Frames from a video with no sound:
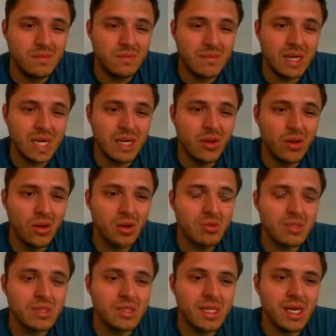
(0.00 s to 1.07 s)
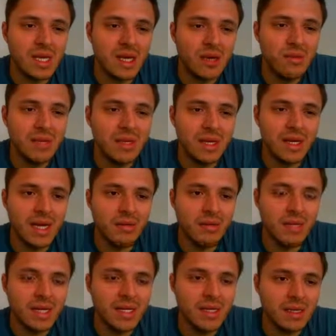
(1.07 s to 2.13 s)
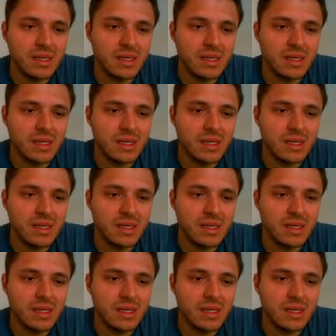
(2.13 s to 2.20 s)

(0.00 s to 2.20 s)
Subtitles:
I can almost take and win the knight back.